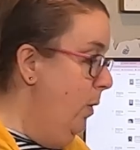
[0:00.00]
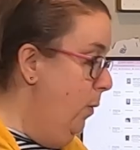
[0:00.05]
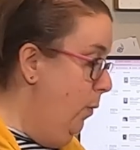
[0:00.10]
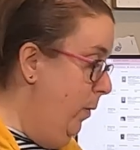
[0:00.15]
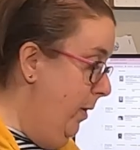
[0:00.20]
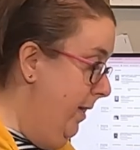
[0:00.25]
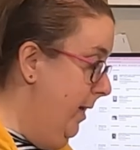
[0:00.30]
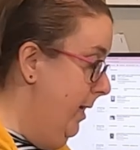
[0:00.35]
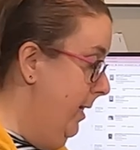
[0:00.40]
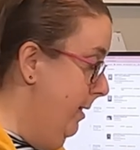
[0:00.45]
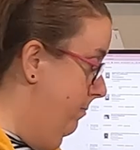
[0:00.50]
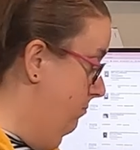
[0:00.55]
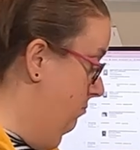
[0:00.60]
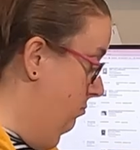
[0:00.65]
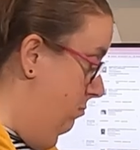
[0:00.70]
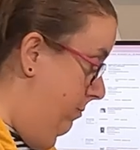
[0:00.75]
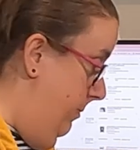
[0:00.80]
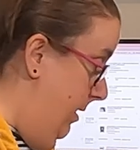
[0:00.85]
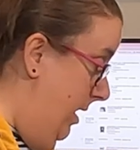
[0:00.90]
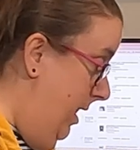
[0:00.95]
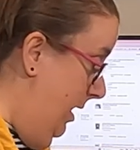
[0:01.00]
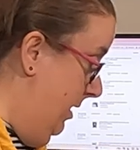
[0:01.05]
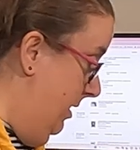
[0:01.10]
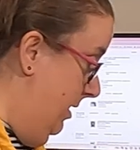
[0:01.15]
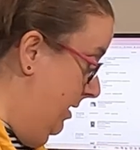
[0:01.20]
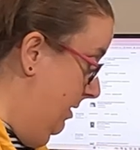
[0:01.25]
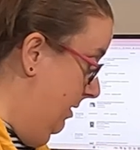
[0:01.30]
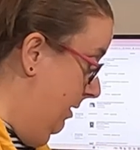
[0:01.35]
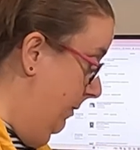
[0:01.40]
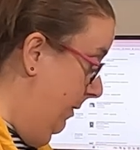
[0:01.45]
within
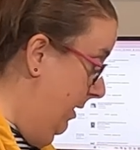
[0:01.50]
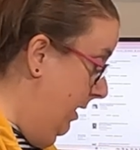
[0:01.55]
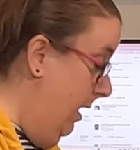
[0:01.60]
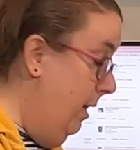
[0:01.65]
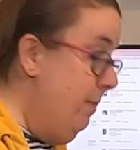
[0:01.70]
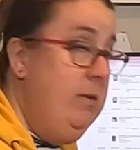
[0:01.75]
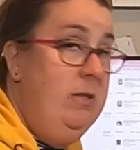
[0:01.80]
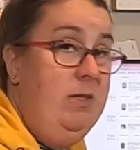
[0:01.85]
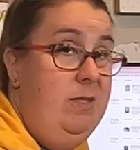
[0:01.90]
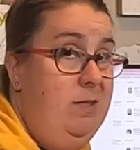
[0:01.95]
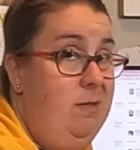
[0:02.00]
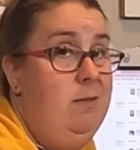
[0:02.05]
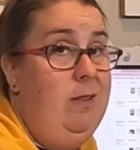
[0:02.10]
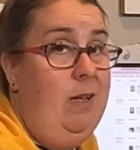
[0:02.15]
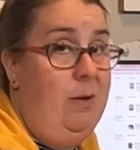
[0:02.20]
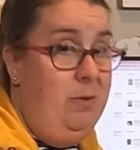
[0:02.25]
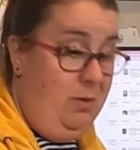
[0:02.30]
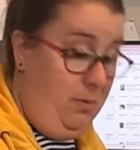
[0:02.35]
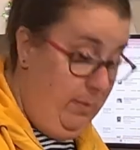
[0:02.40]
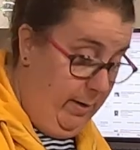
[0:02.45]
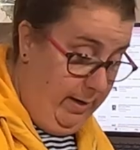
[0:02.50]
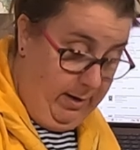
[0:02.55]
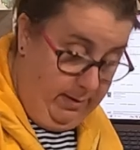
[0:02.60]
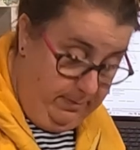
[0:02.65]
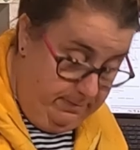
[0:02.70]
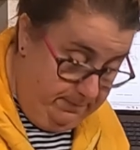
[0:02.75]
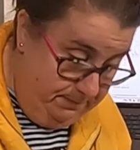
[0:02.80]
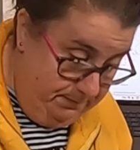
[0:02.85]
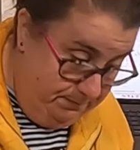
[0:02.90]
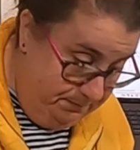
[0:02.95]
minutes. I mean, that was quick.